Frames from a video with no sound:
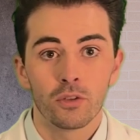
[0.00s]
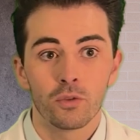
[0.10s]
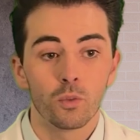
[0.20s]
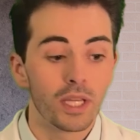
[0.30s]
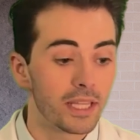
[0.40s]

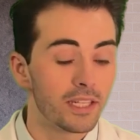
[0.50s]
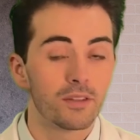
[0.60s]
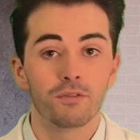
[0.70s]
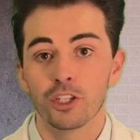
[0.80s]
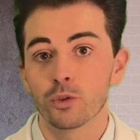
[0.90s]
with
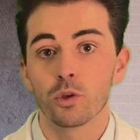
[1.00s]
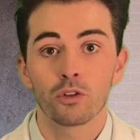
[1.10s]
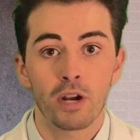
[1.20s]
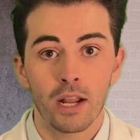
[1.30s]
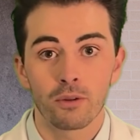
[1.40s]
individual
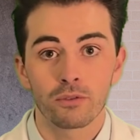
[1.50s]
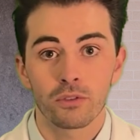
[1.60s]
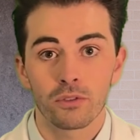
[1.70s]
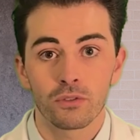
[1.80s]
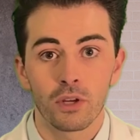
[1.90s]

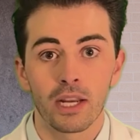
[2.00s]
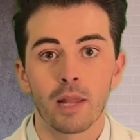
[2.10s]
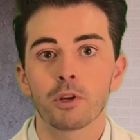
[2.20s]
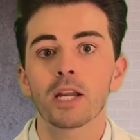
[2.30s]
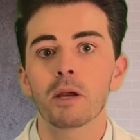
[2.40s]
crowns, right? And
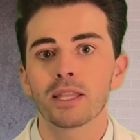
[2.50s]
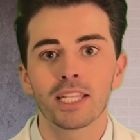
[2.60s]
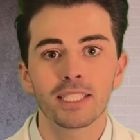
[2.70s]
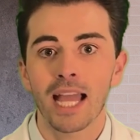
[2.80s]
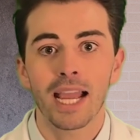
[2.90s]
I'm talking about
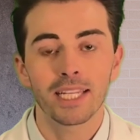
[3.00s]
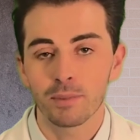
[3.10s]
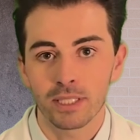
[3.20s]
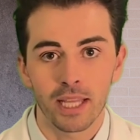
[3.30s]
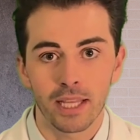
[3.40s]
little tiny
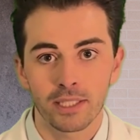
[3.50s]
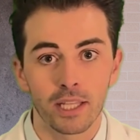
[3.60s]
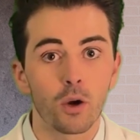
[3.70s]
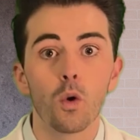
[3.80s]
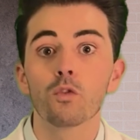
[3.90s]
mistakes
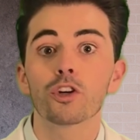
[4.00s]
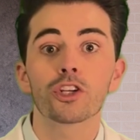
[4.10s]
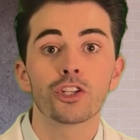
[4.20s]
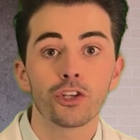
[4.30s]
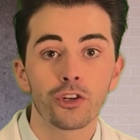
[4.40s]
like over
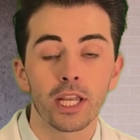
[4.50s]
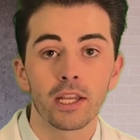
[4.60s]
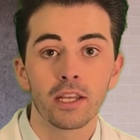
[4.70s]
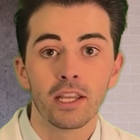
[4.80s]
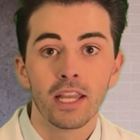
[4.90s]

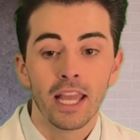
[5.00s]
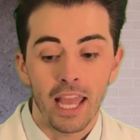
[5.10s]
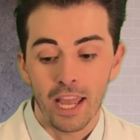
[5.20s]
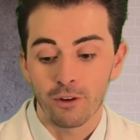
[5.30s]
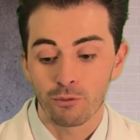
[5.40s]
curing
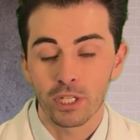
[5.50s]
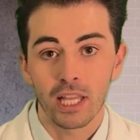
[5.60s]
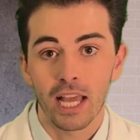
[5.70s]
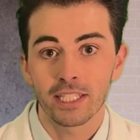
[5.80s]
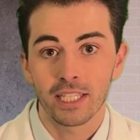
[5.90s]
and
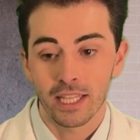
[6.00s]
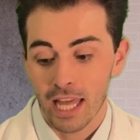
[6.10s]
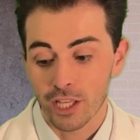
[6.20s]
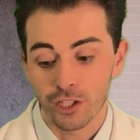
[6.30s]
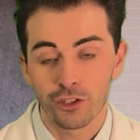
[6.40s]
realizing
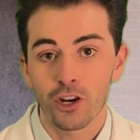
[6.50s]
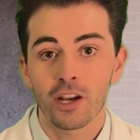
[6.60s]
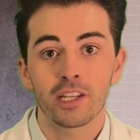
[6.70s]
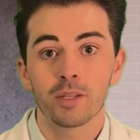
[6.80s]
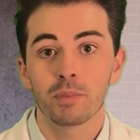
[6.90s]
that you're not
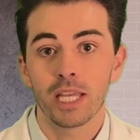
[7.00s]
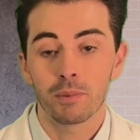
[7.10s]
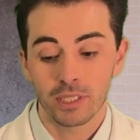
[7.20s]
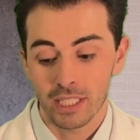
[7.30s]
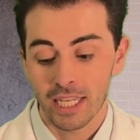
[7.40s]
going to be able
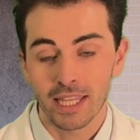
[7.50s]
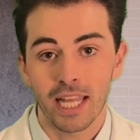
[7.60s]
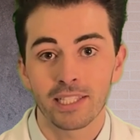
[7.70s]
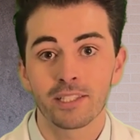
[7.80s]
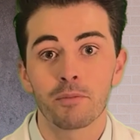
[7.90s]
to get
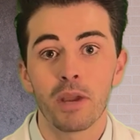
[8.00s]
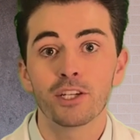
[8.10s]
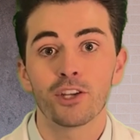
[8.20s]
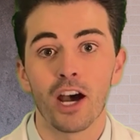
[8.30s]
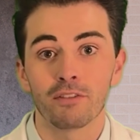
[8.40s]
that
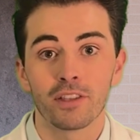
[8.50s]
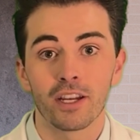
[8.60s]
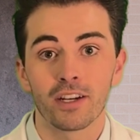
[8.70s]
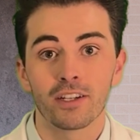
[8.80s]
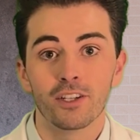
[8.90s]
cement off of
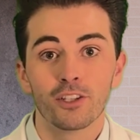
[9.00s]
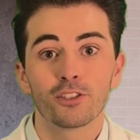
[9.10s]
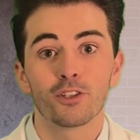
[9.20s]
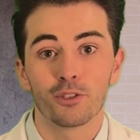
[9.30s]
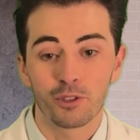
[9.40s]
there.
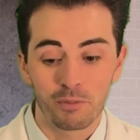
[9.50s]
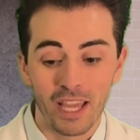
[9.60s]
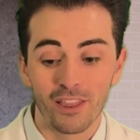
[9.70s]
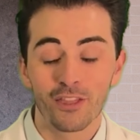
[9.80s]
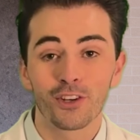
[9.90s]
So you
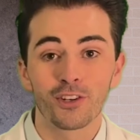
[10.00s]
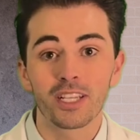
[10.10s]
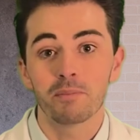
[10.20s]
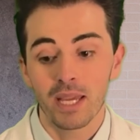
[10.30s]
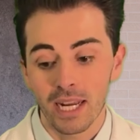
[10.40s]
spend 30
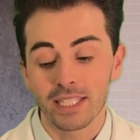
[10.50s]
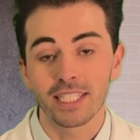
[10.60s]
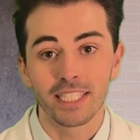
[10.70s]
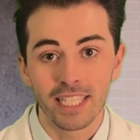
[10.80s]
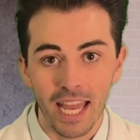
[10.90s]
minutes
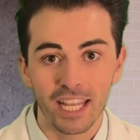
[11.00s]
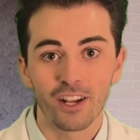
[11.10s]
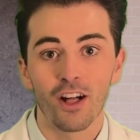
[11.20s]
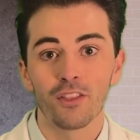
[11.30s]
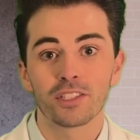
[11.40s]
getting
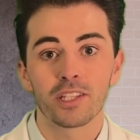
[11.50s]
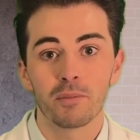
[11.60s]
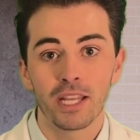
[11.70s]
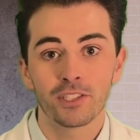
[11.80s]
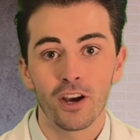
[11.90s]
all the
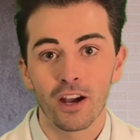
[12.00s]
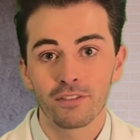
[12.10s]
cement off.